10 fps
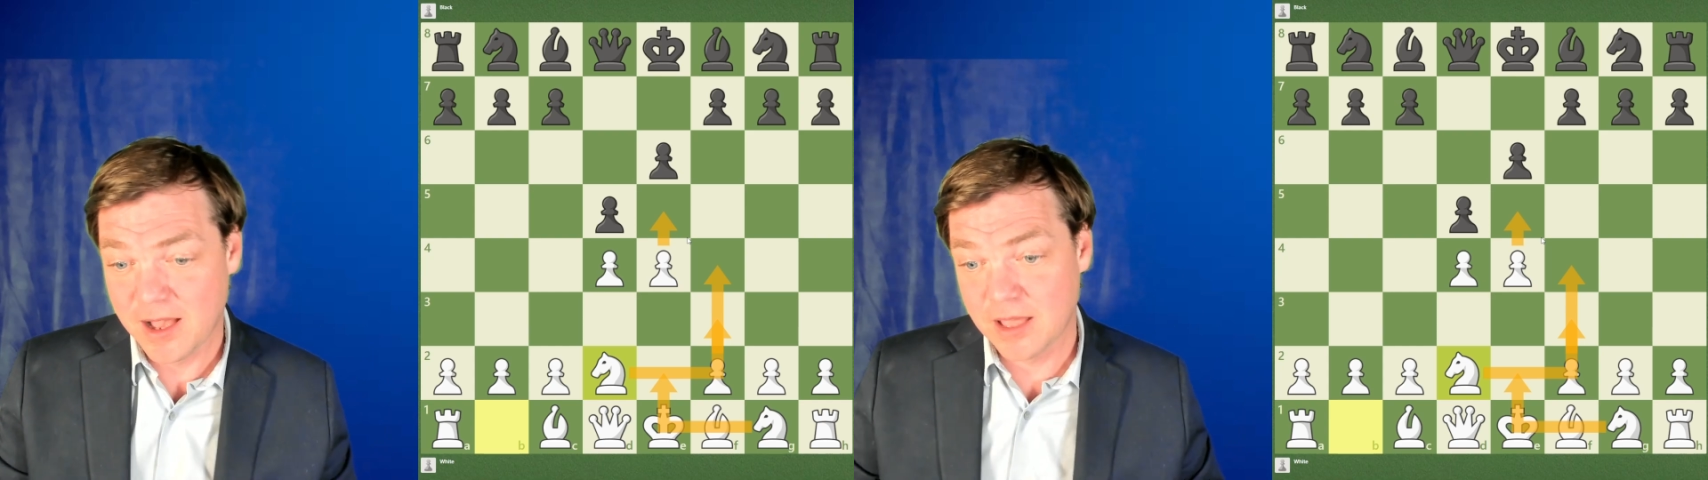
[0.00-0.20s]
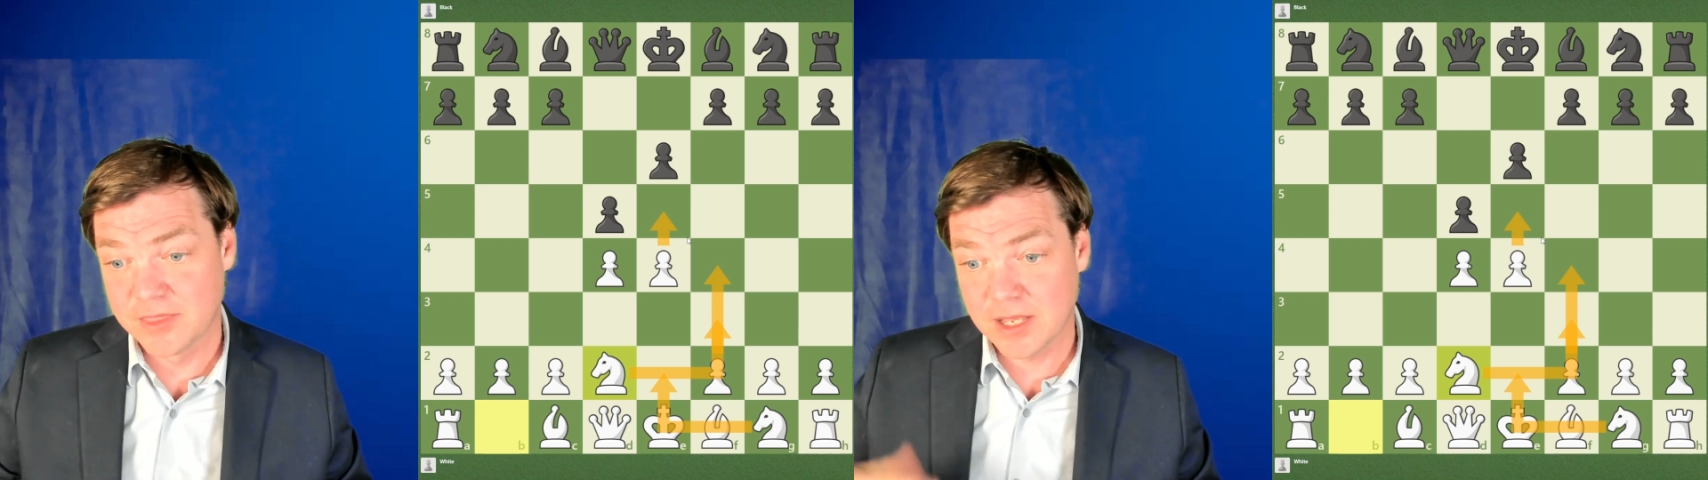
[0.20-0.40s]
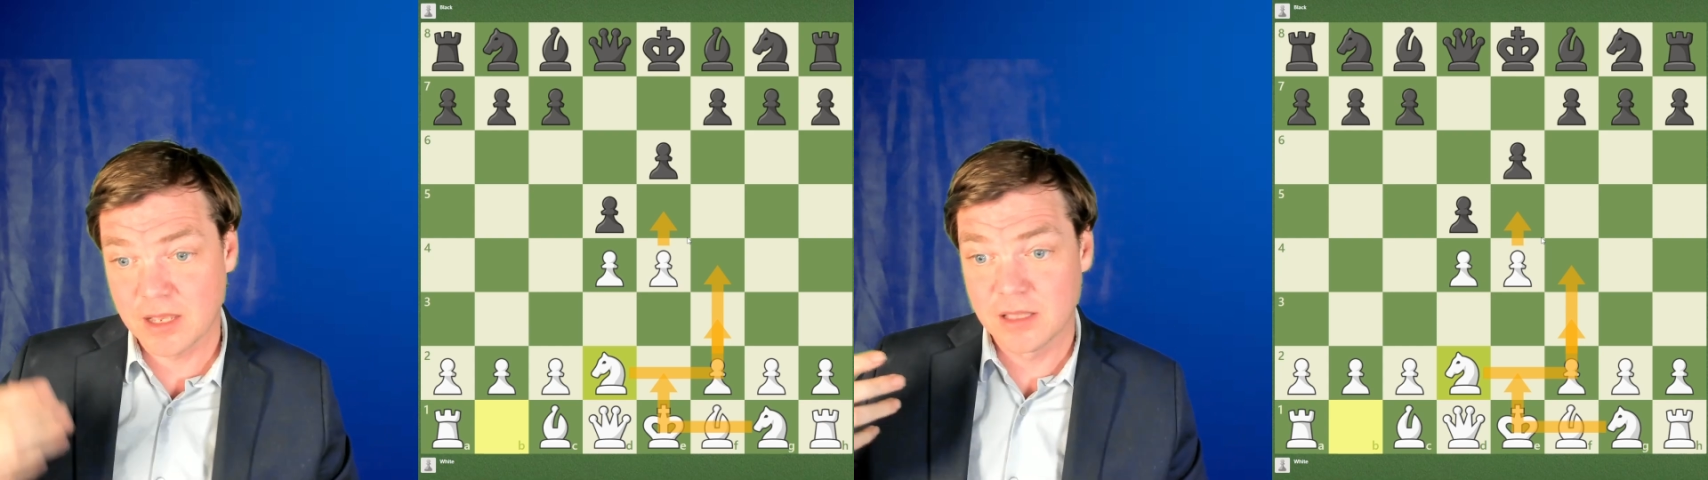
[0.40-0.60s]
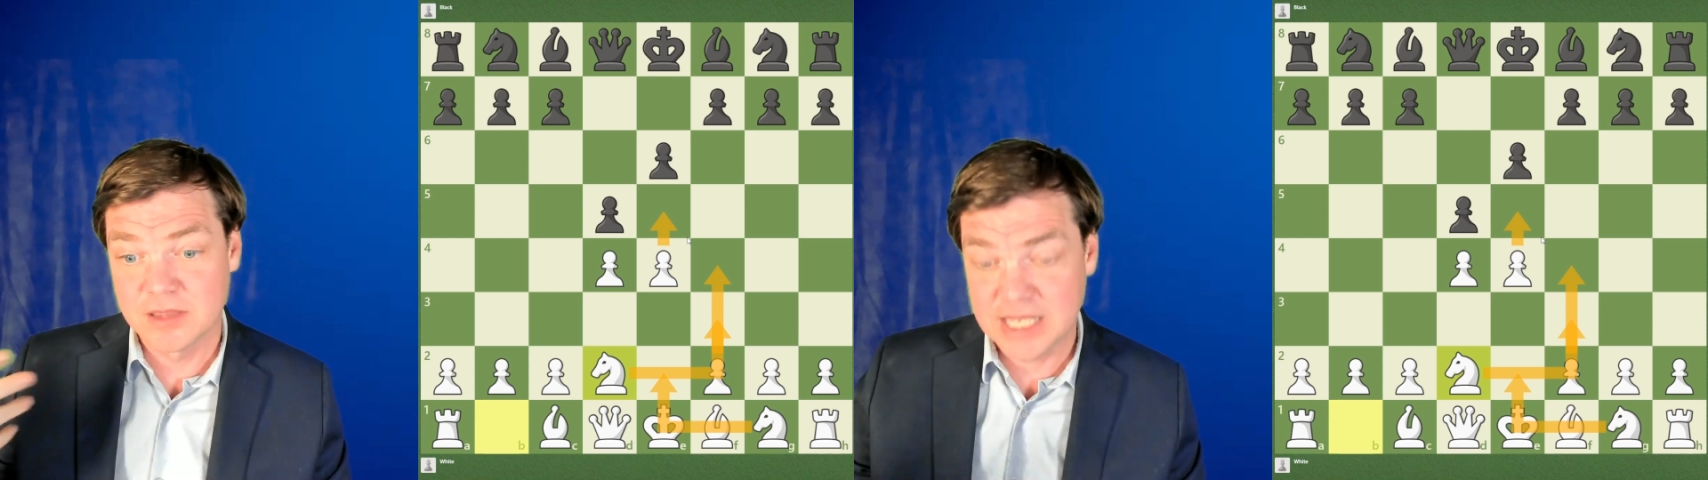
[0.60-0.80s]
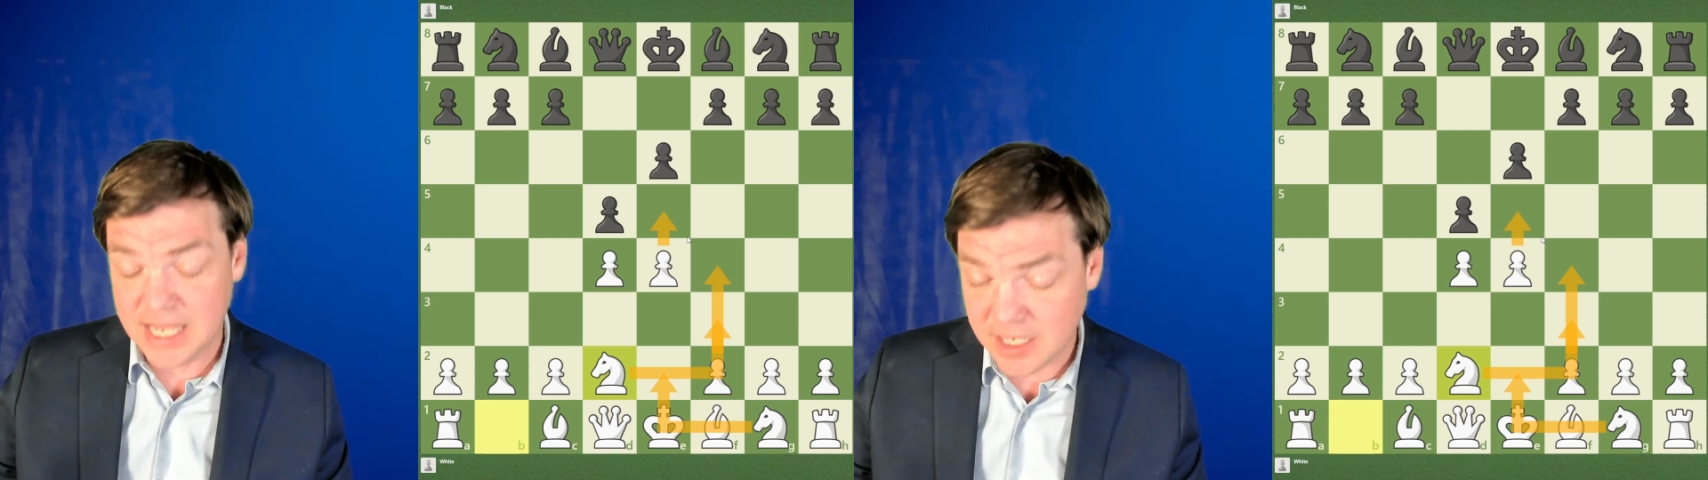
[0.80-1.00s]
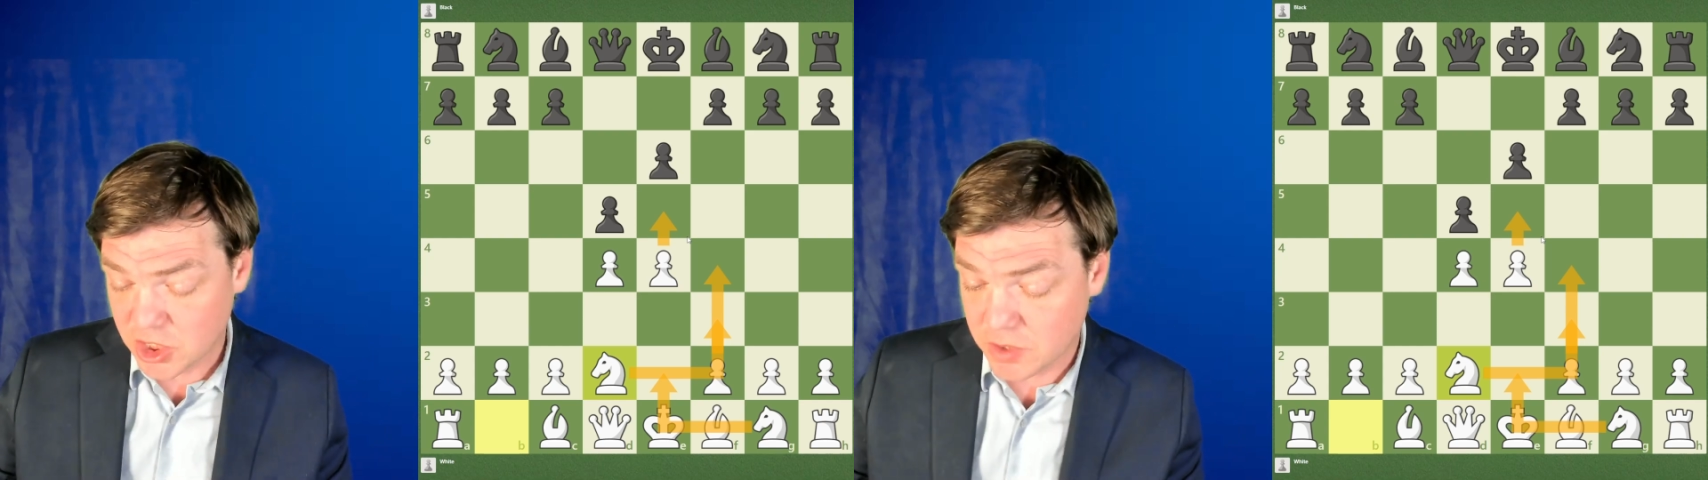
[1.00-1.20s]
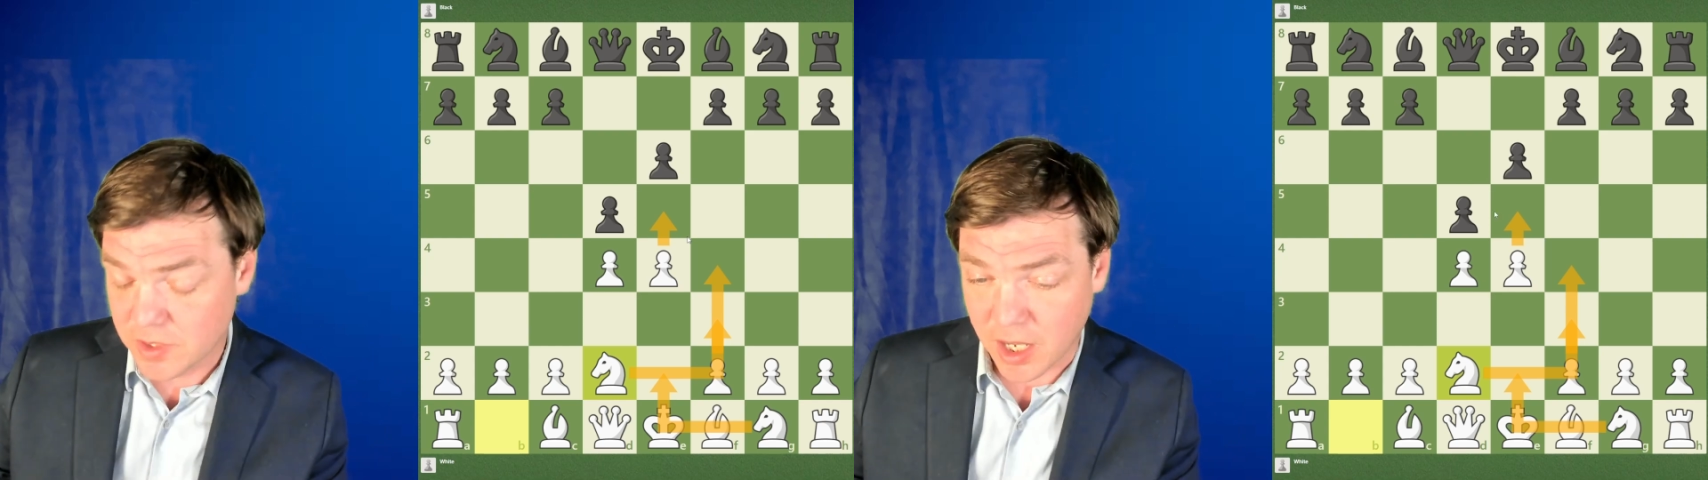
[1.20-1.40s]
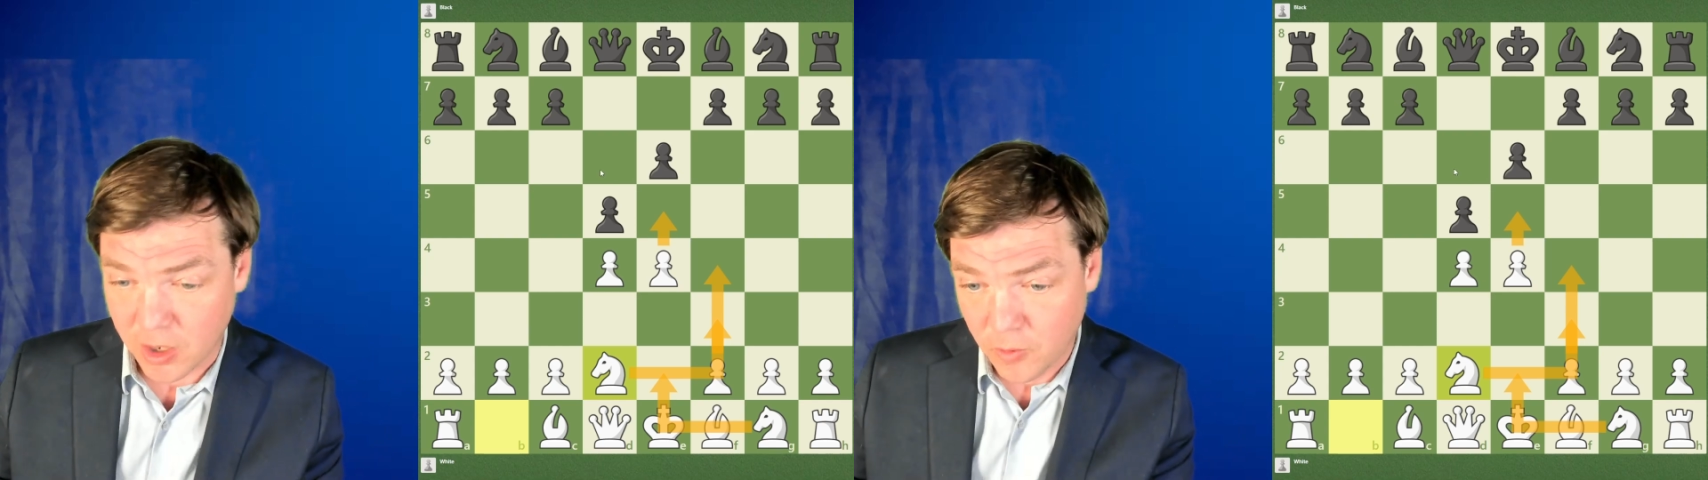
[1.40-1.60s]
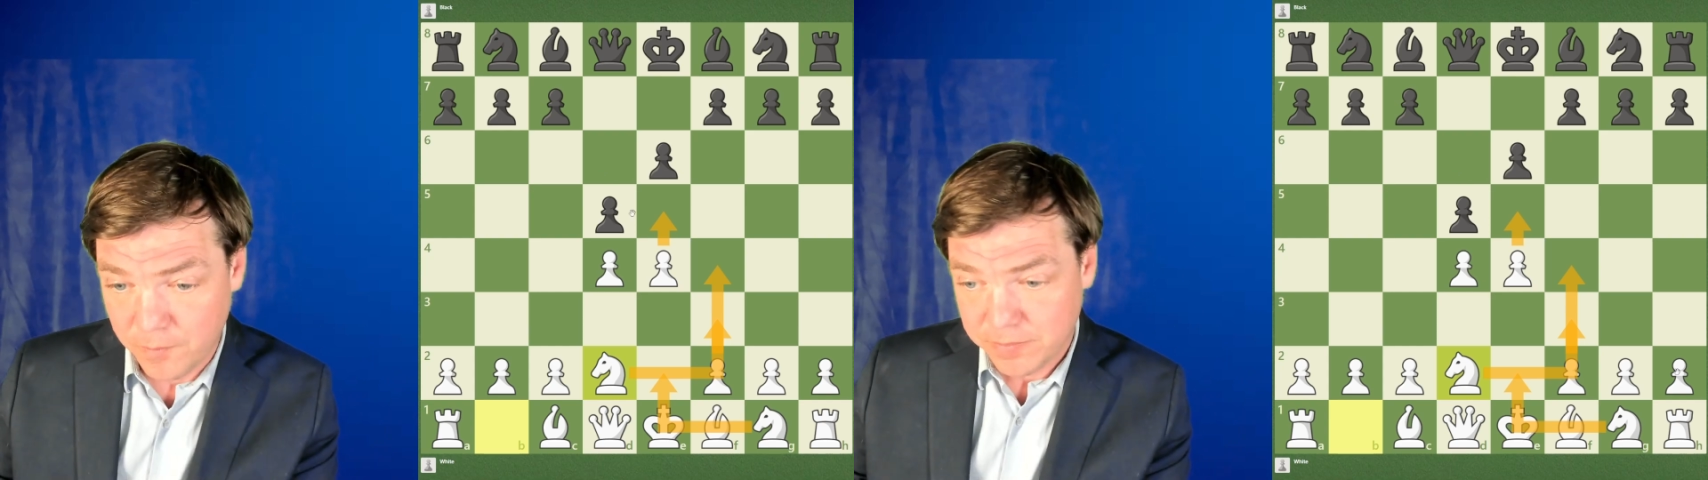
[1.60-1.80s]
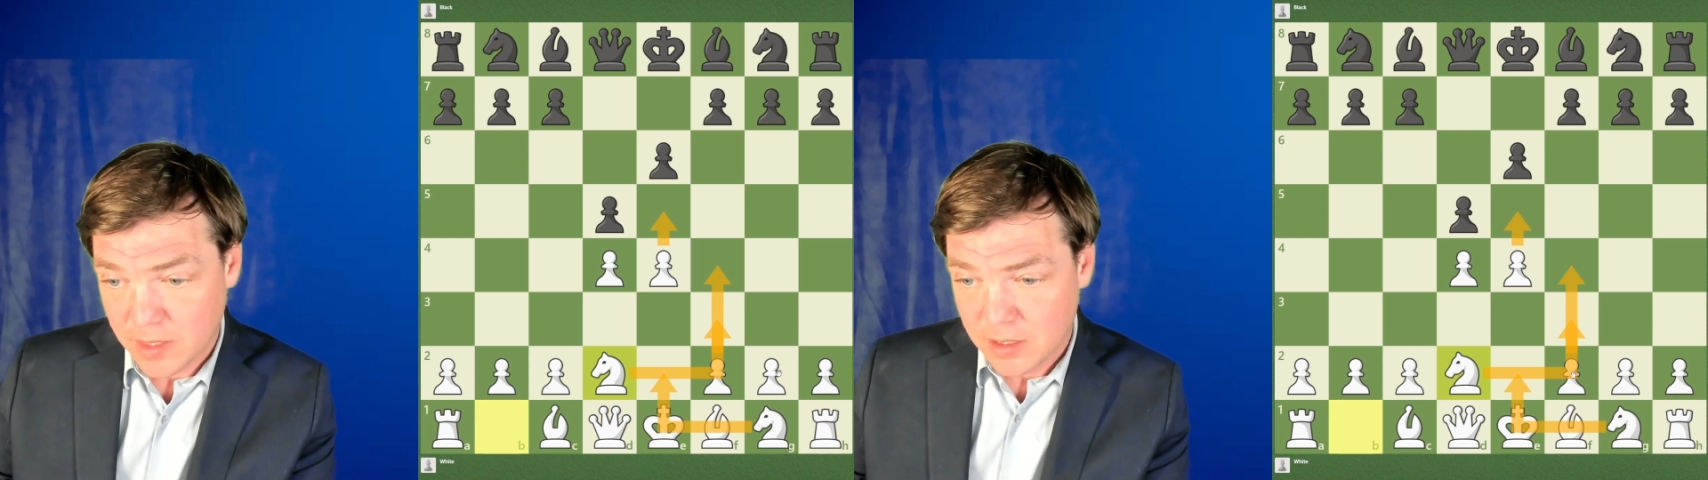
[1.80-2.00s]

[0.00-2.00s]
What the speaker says: The issue, though,